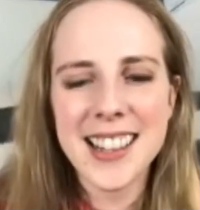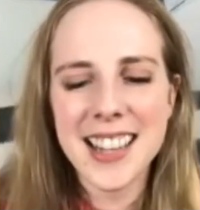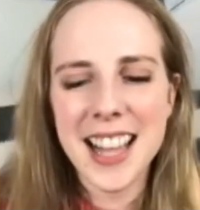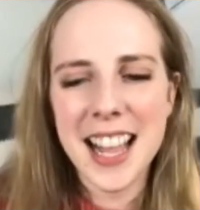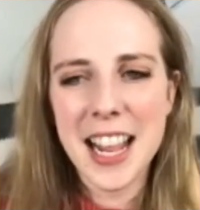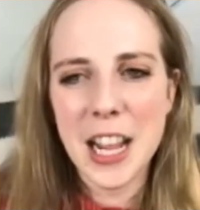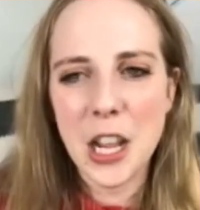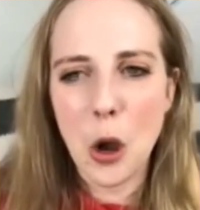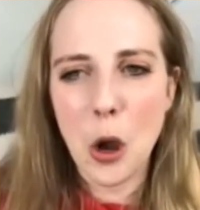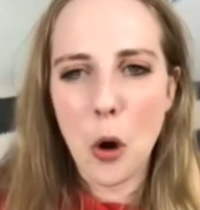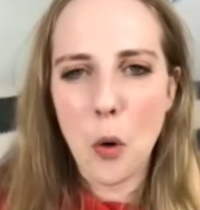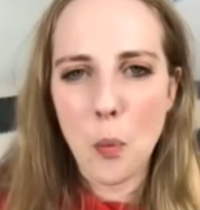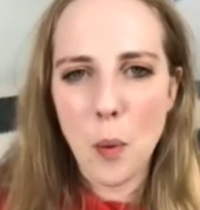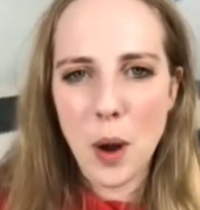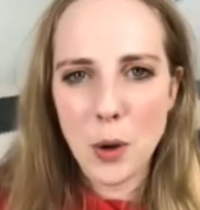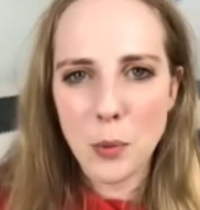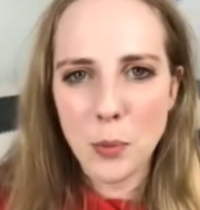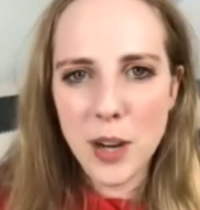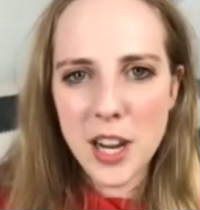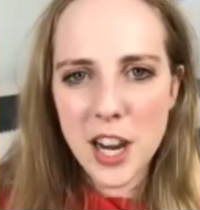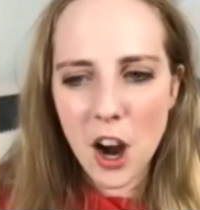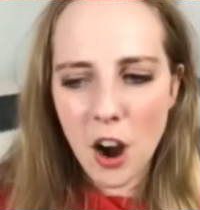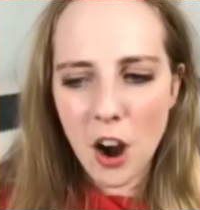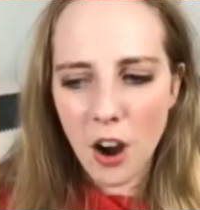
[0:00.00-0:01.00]
Like when
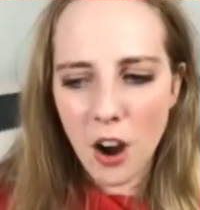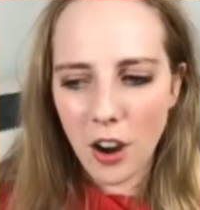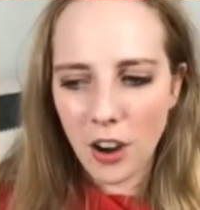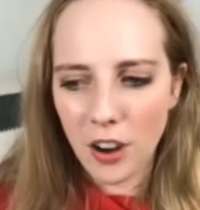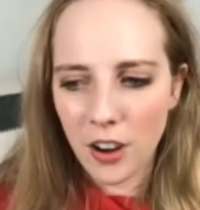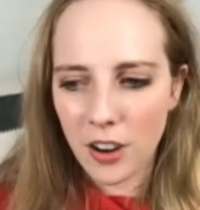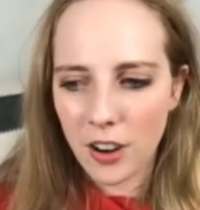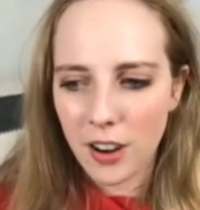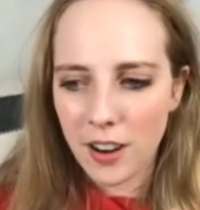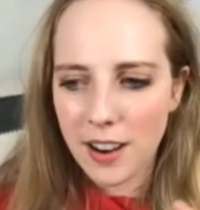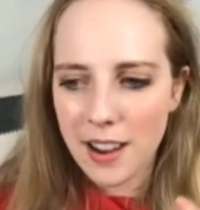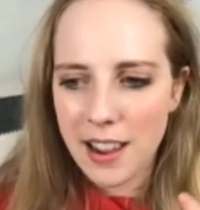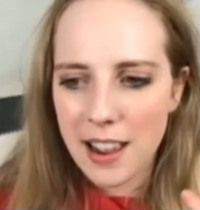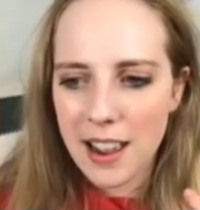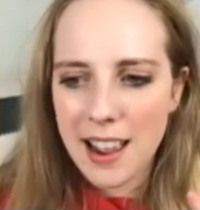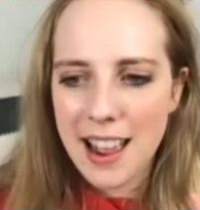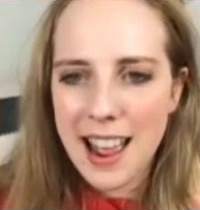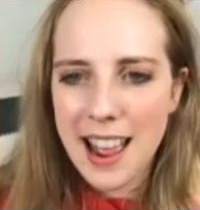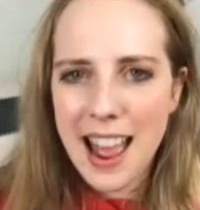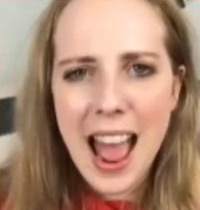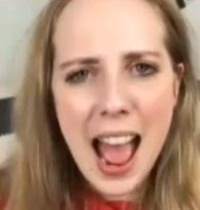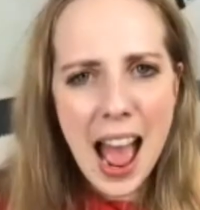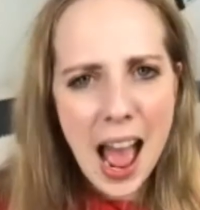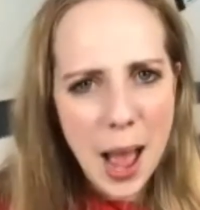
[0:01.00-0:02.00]
we are
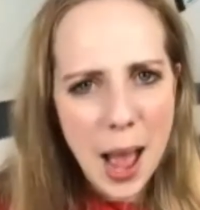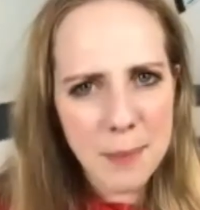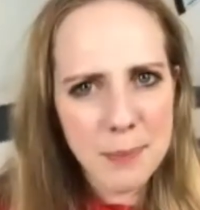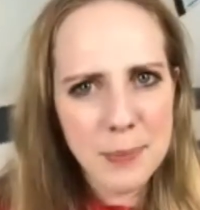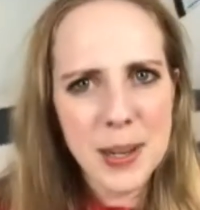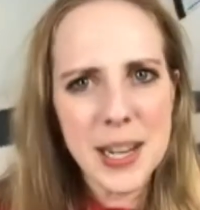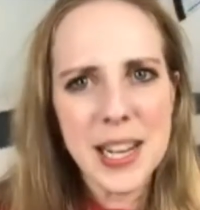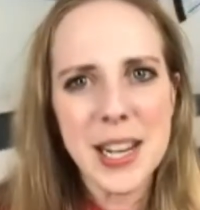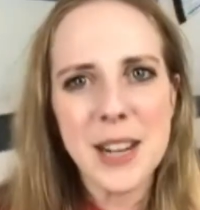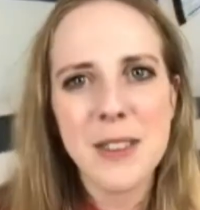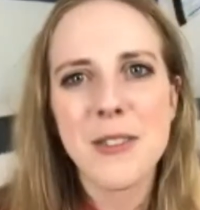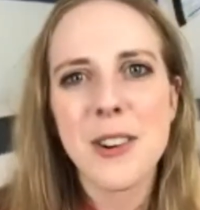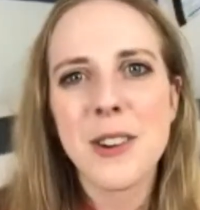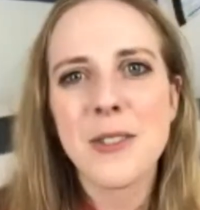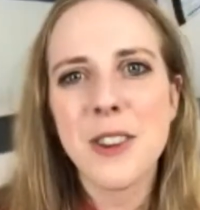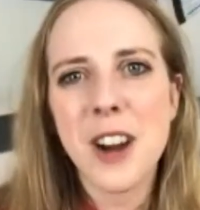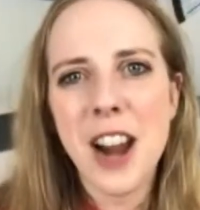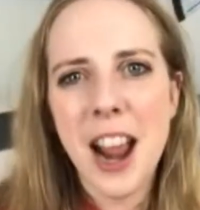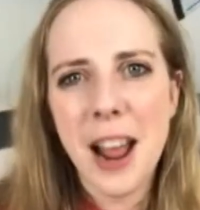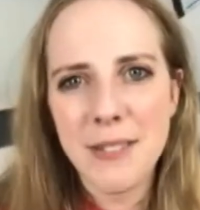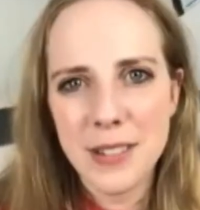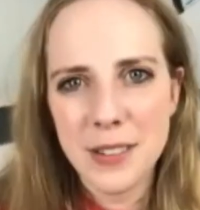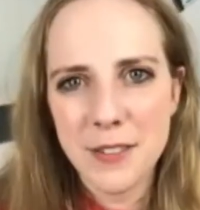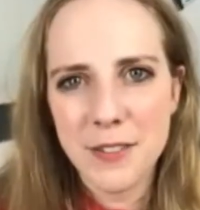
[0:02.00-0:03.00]
happy, when we're
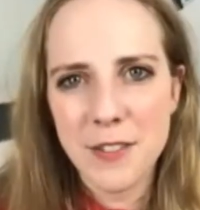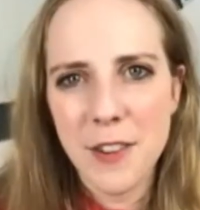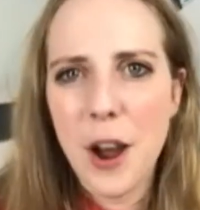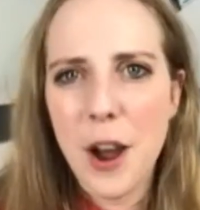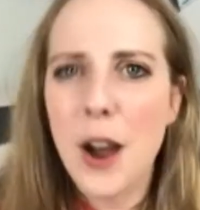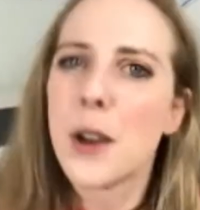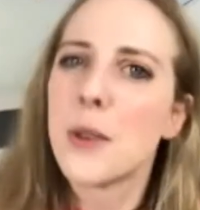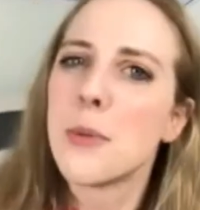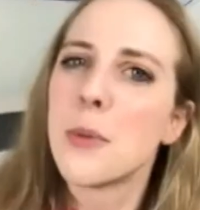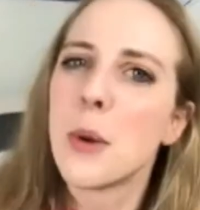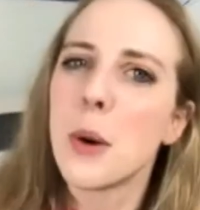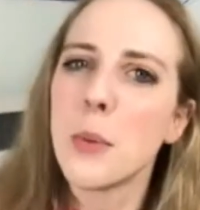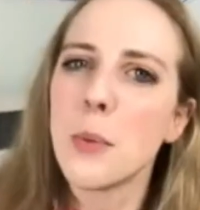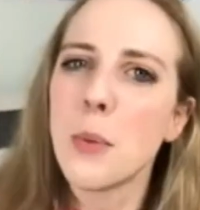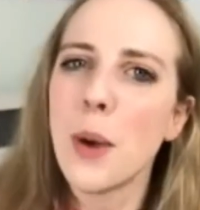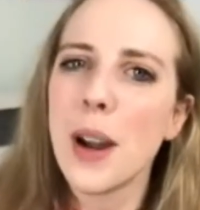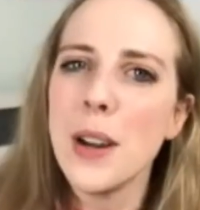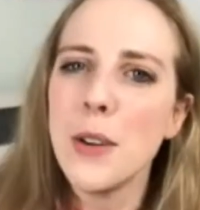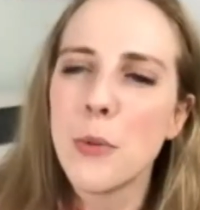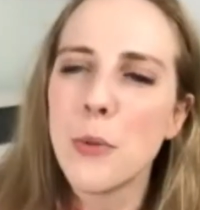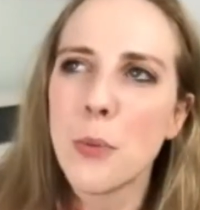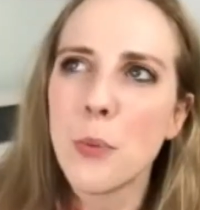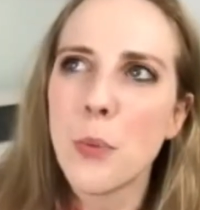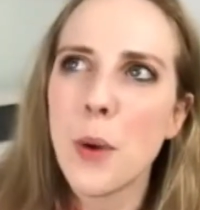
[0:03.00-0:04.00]
having fun,
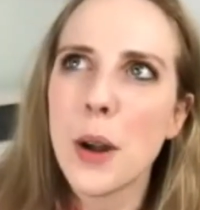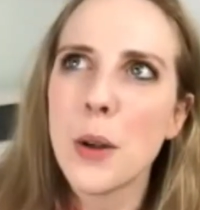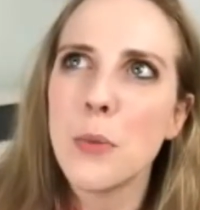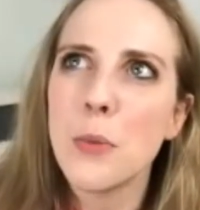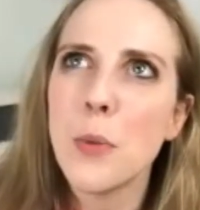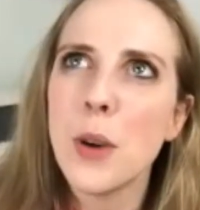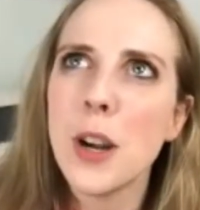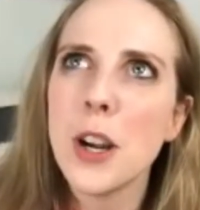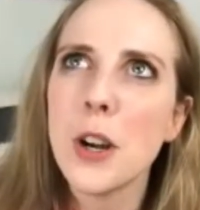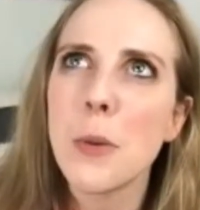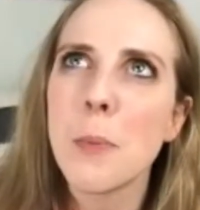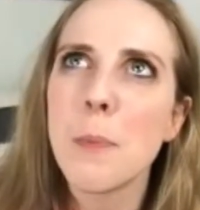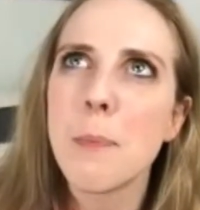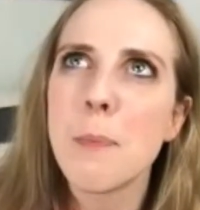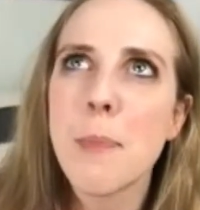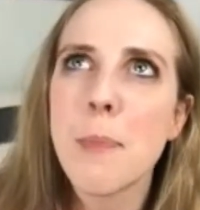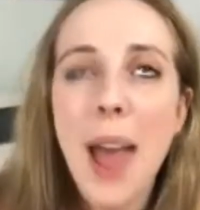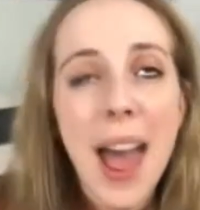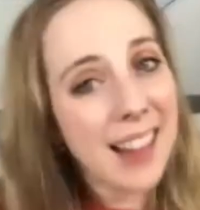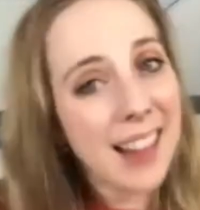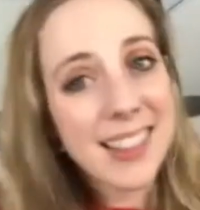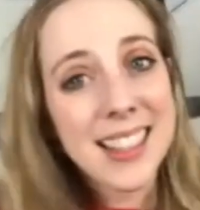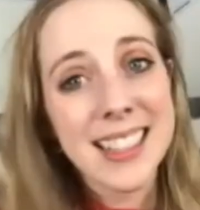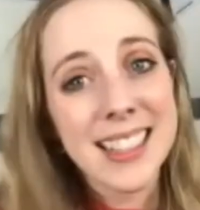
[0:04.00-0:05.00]
when we're
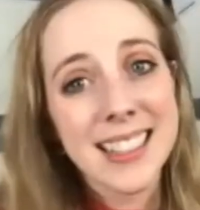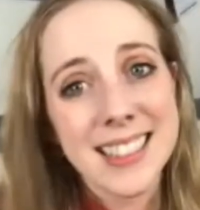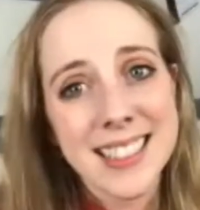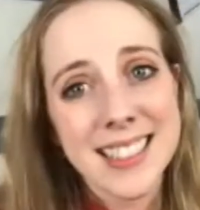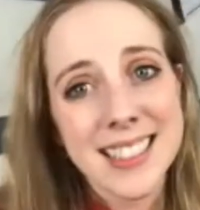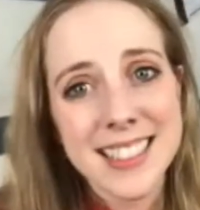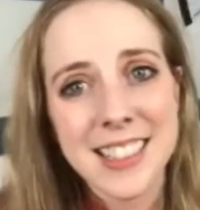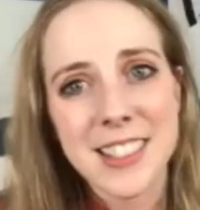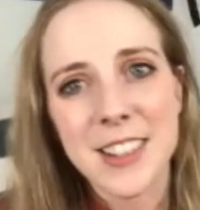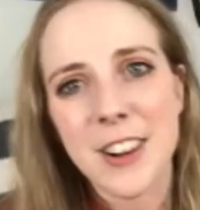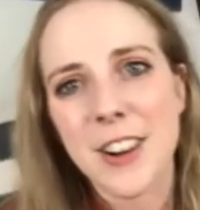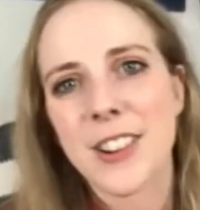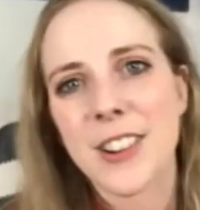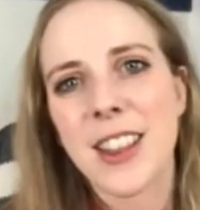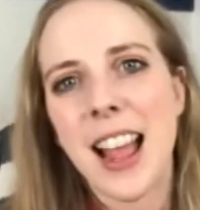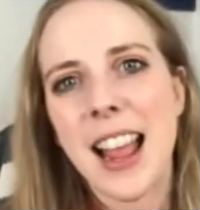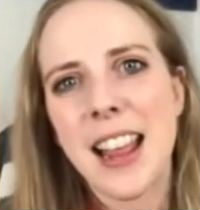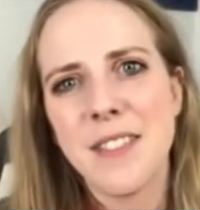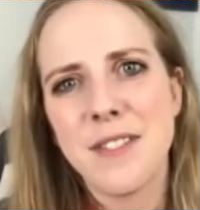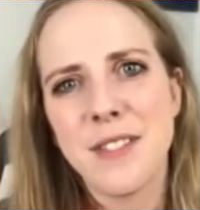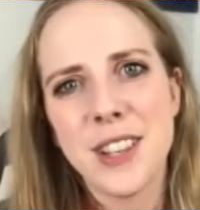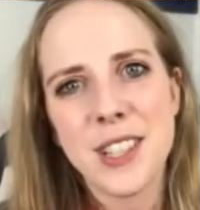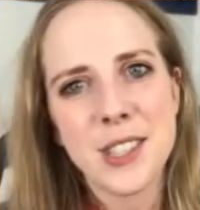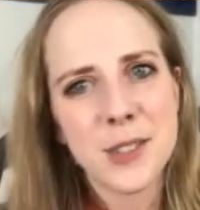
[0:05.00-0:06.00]
balanced in our
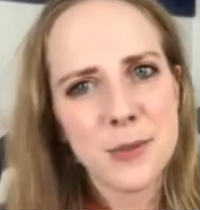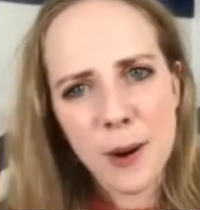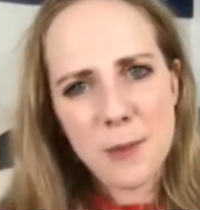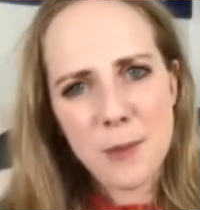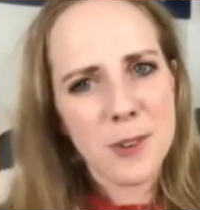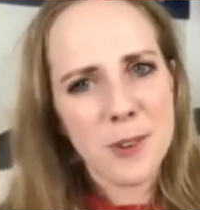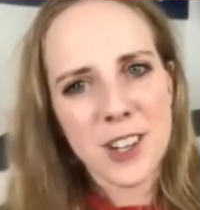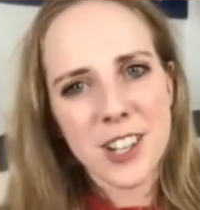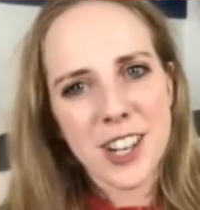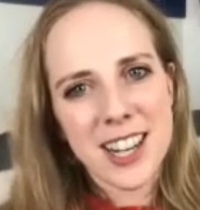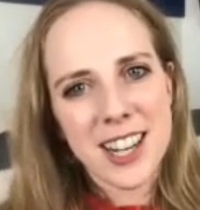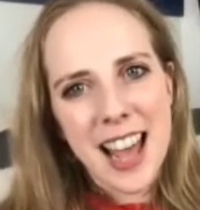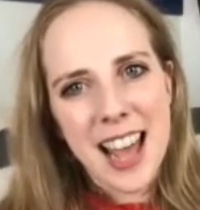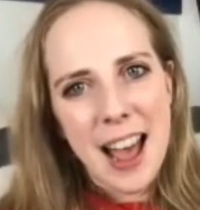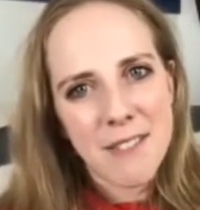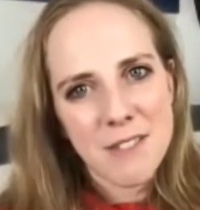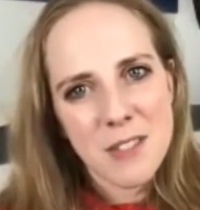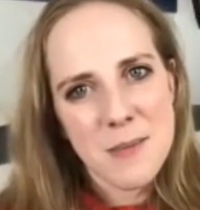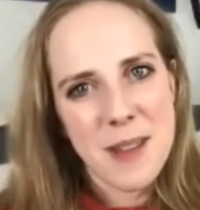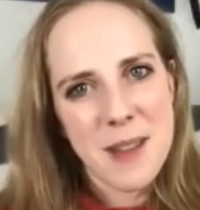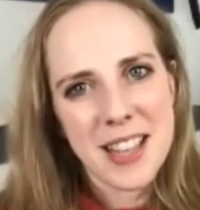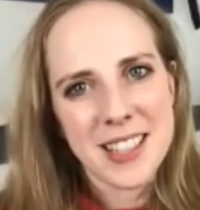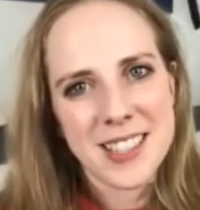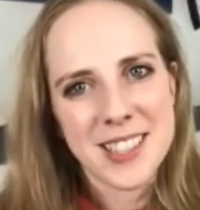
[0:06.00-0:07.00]
life is when we're going to have
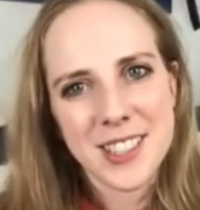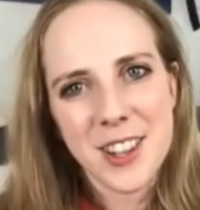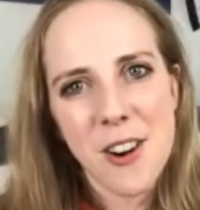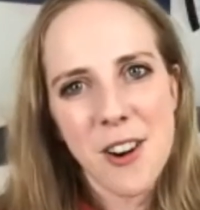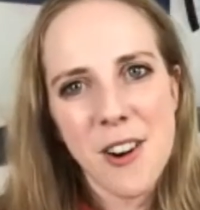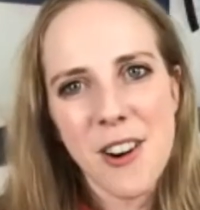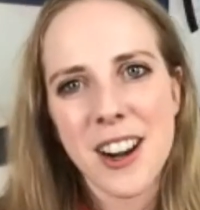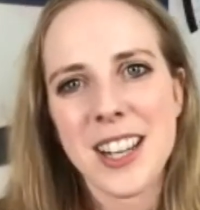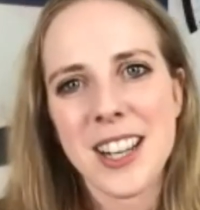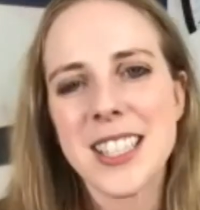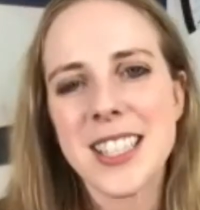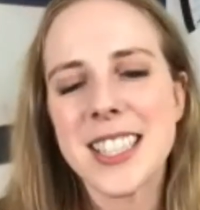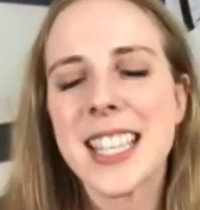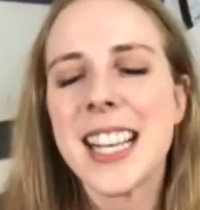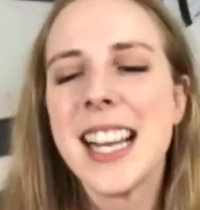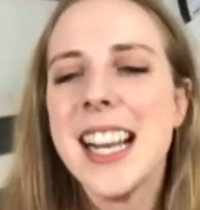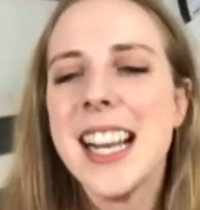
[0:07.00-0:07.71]
the best scores.